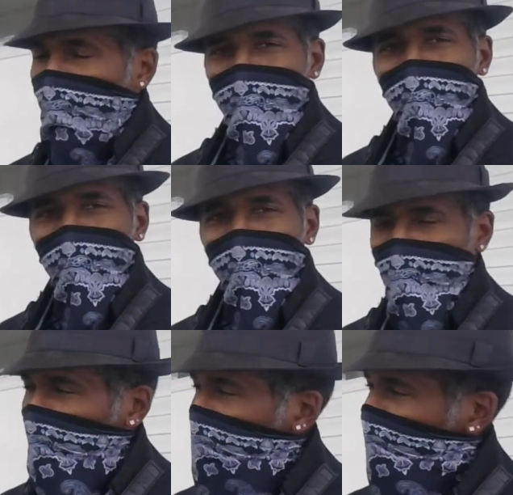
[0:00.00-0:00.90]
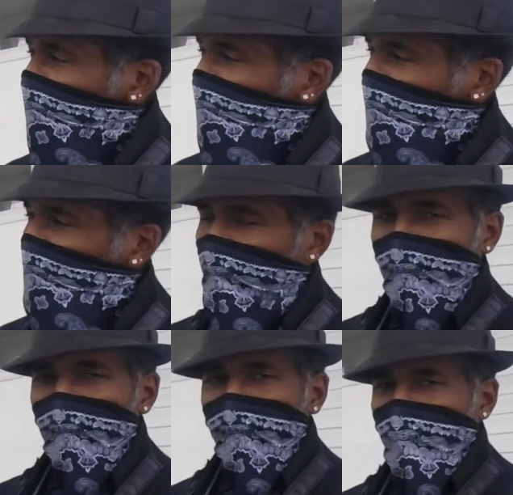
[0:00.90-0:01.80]
sells a kit
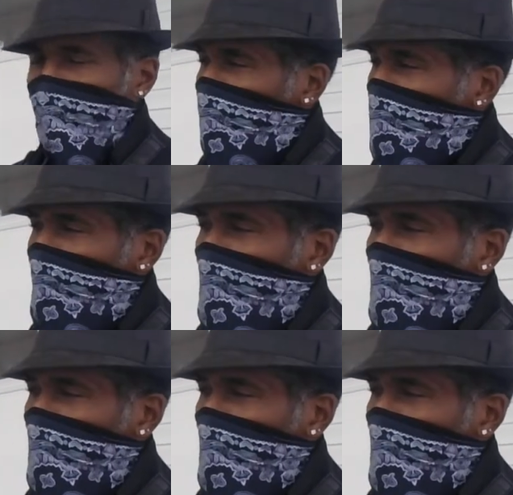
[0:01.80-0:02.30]
that you can